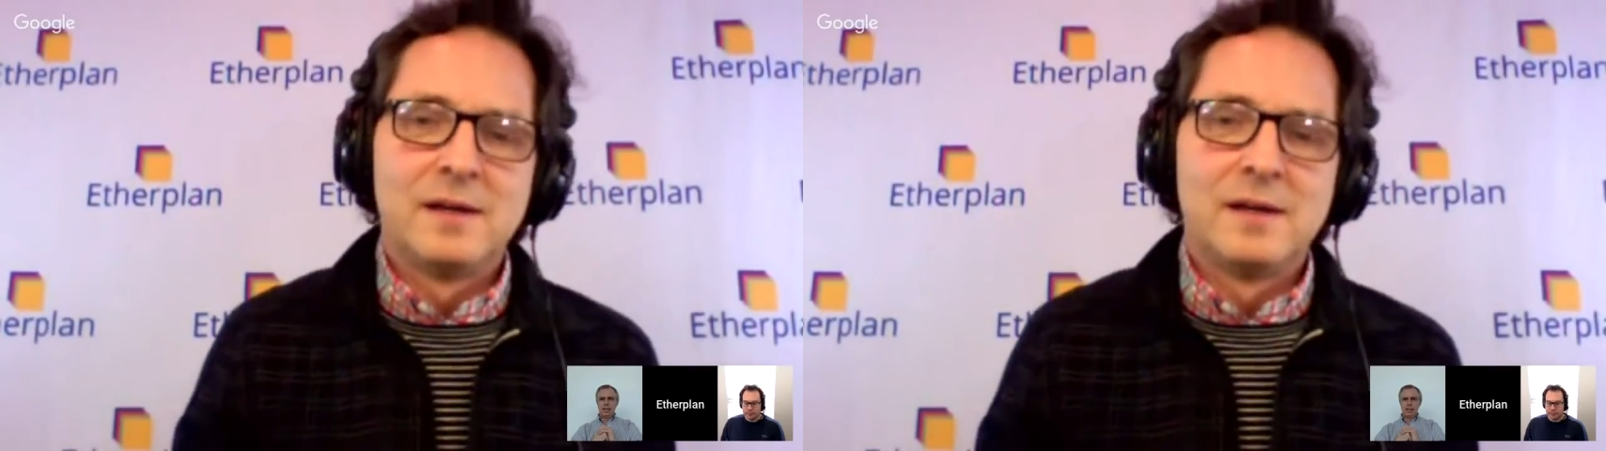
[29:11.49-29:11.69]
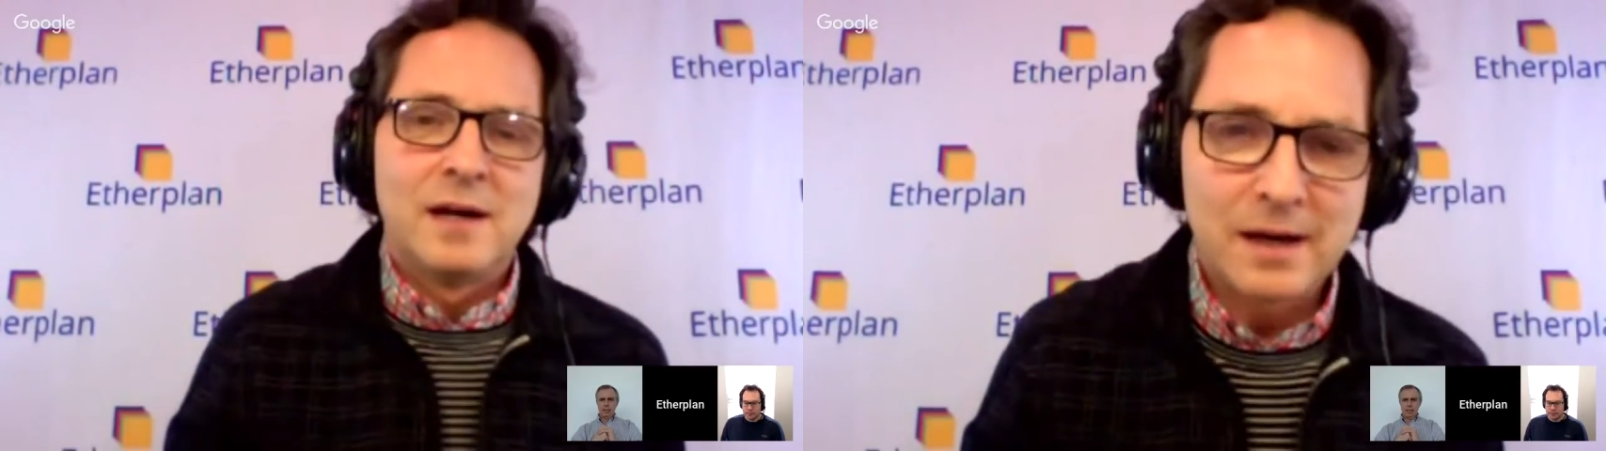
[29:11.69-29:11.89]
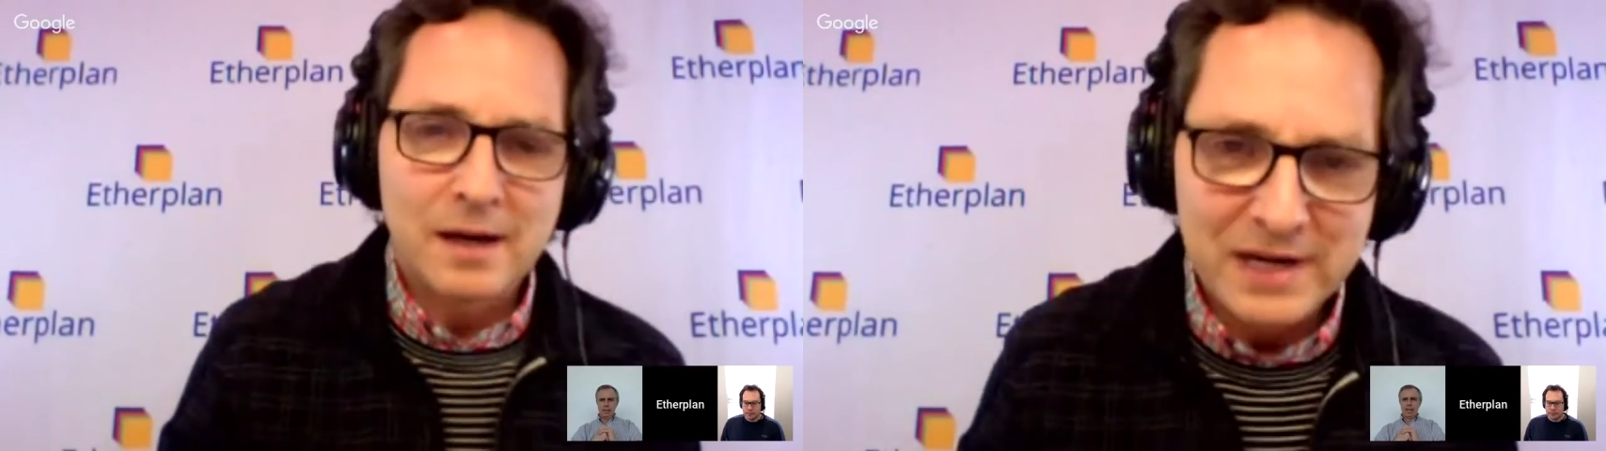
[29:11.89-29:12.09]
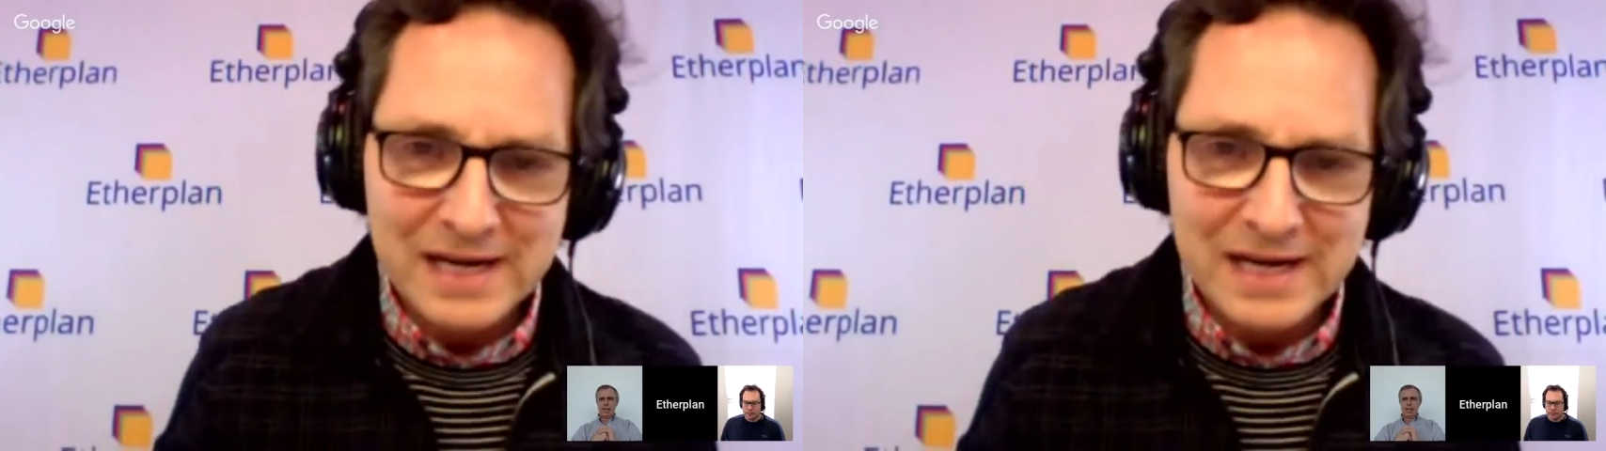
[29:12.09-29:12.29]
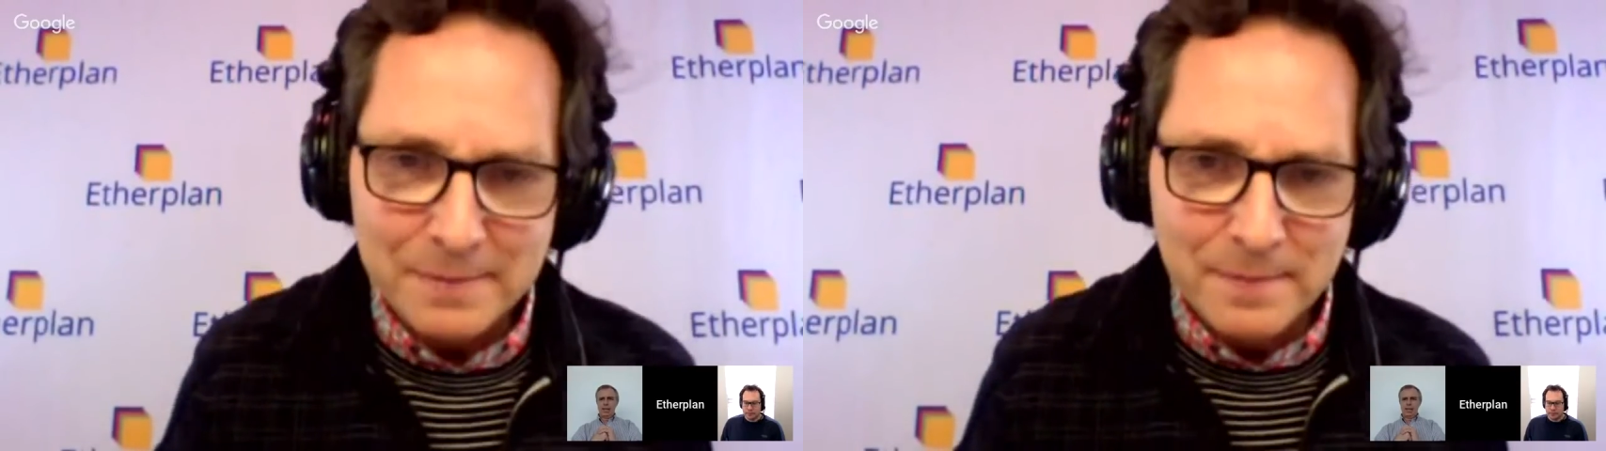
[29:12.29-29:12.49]
a company
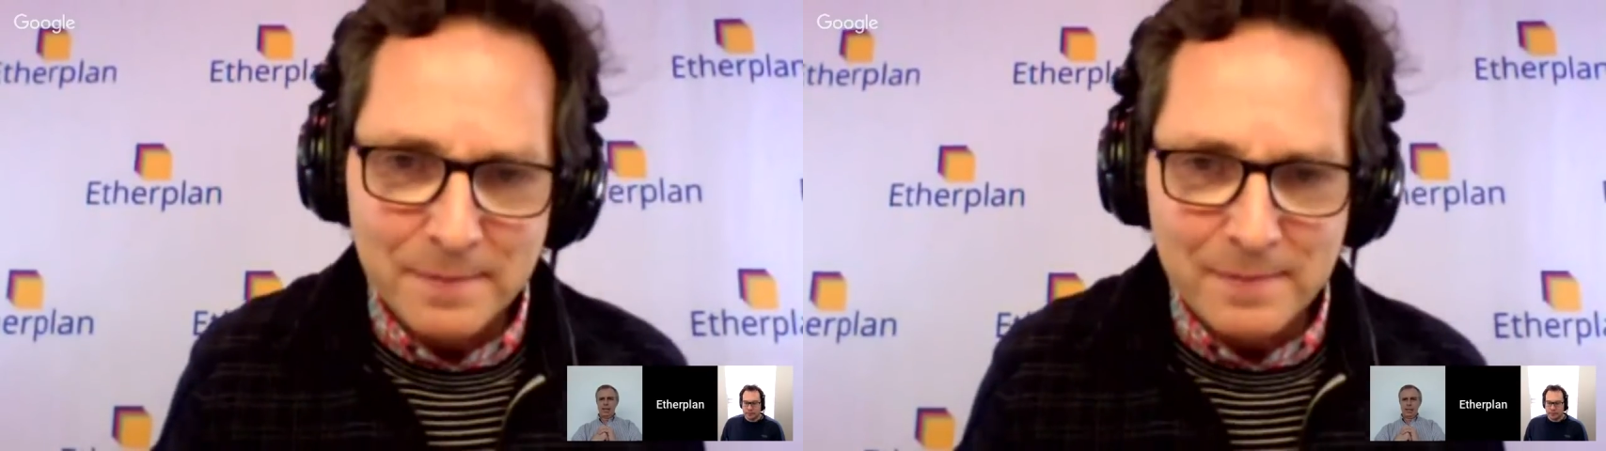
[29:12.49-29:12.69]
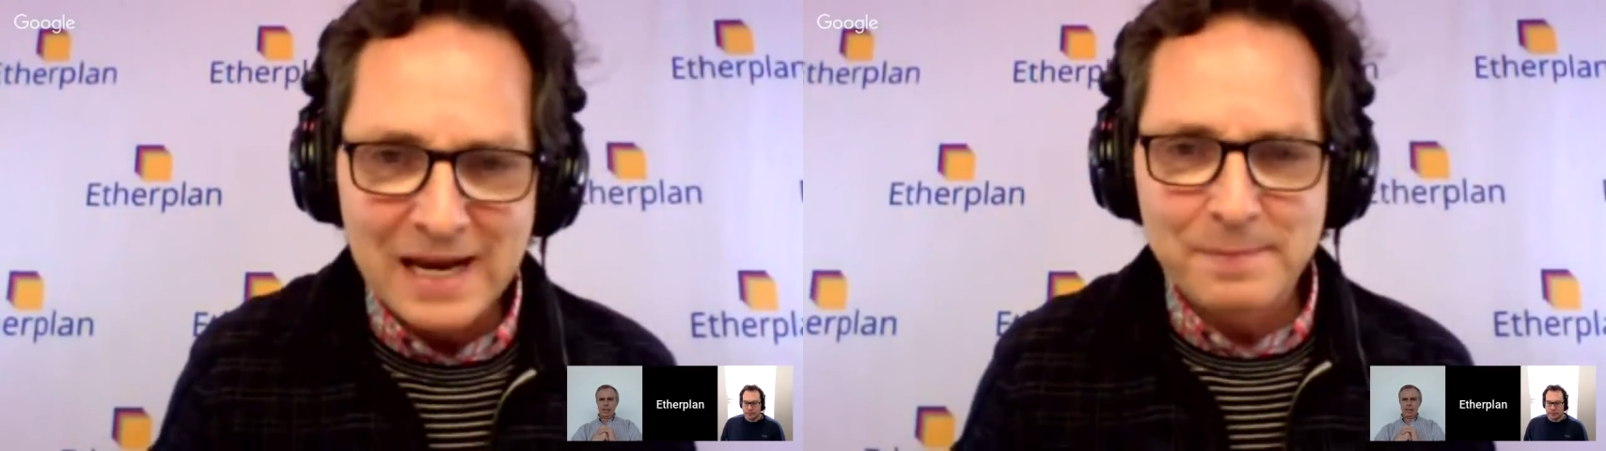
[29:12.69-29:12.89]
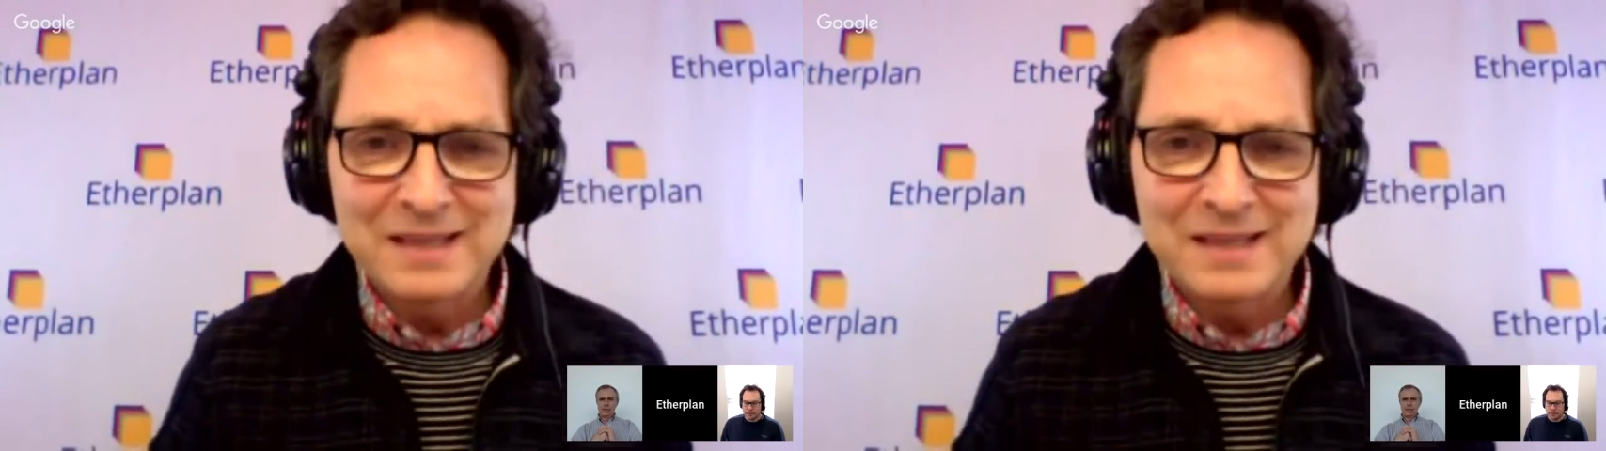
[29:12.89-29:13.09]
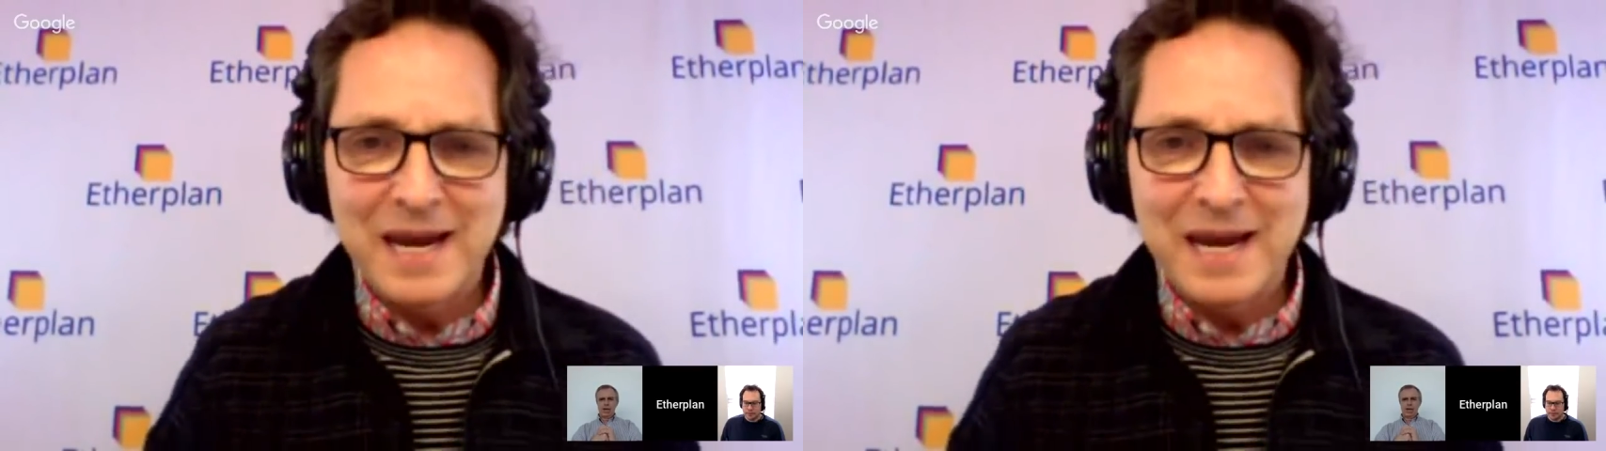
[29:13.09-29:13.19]
like Bitmain